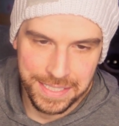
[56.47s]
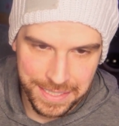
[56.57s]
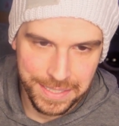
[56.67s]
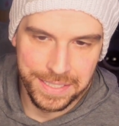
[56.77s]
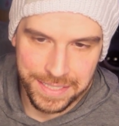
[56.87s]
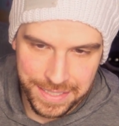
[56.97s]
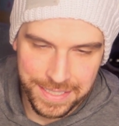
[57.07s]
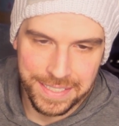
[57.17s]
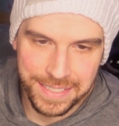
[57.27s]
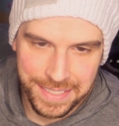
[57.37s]
We got it.
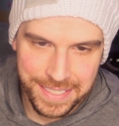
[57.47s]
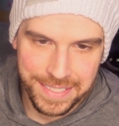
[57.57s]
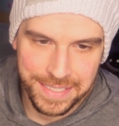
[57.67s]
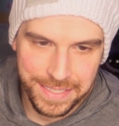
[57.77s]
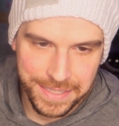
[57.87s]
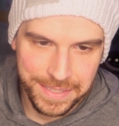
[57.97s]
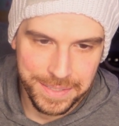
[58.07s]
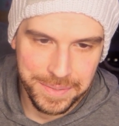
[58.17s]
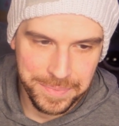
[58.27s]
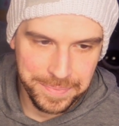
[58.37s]
Big E, you
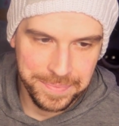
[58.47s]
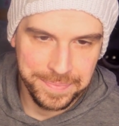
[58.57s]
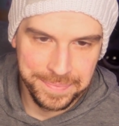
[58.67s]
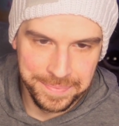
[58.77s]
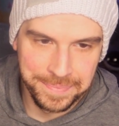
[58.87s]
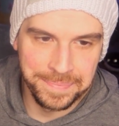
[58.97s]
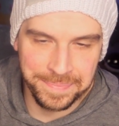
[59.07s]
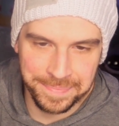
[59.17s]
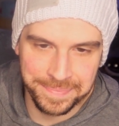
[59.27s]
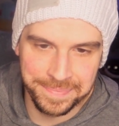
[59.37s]
take the hit this time.
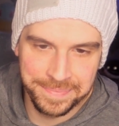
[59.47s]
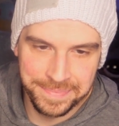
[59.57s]
Mm-hmm.